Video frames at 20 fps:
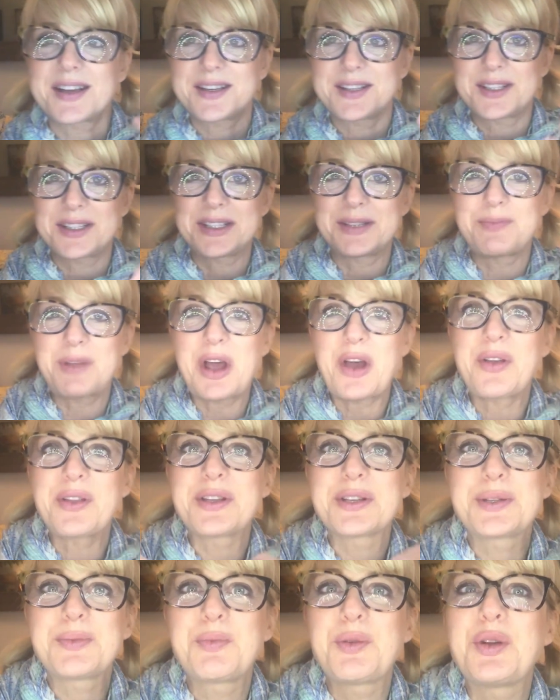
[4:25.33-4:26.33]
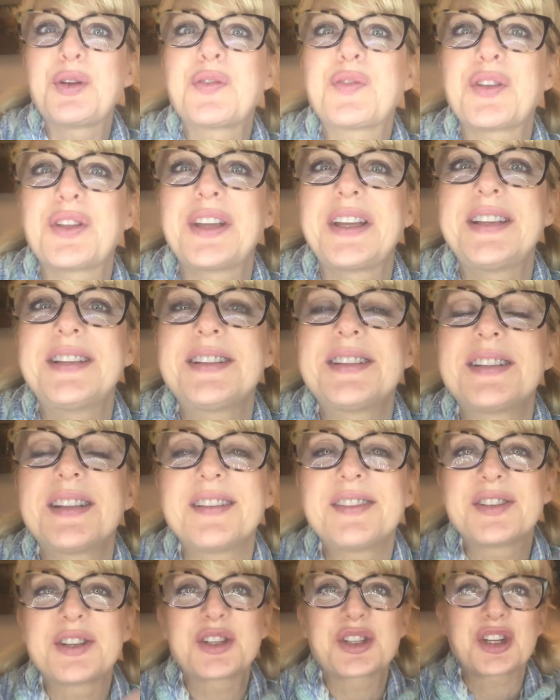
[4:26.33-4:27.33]
I smell this beautiful
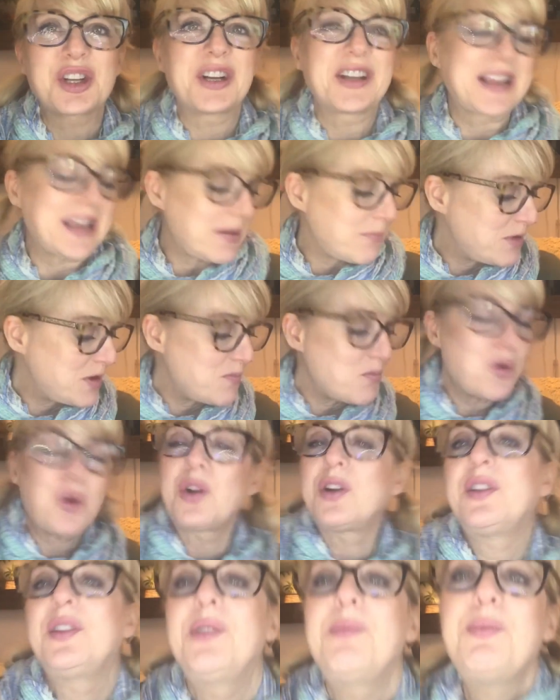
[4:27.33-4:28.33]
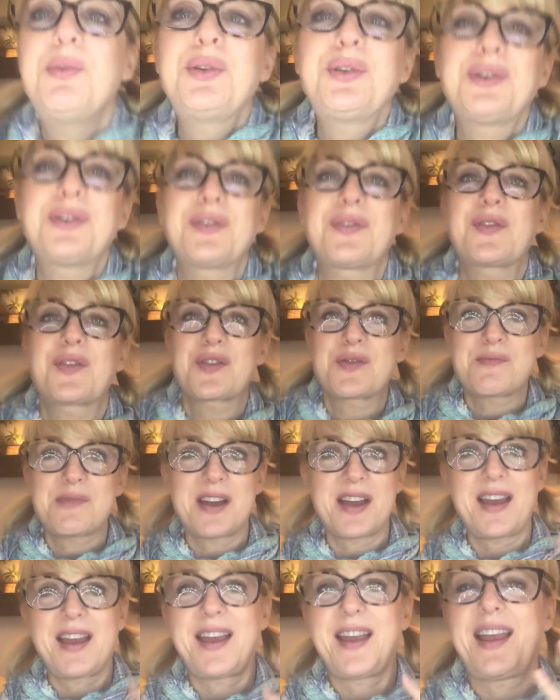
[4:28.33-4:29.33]
incense, it's going to get me more in the mood for
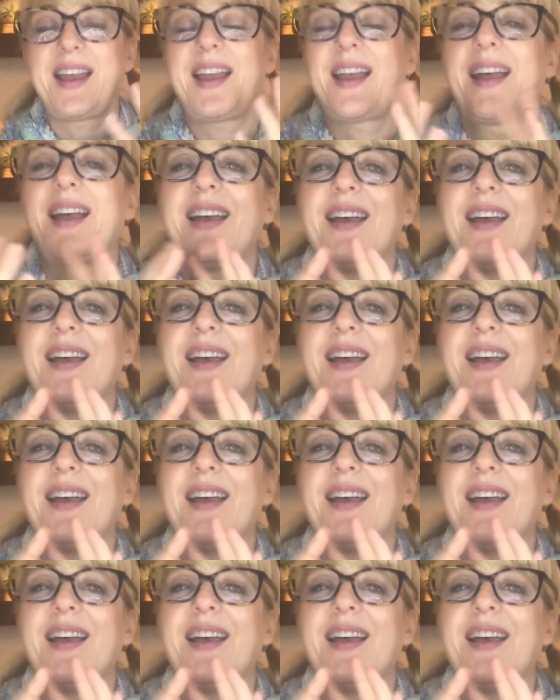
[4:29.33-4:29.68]
my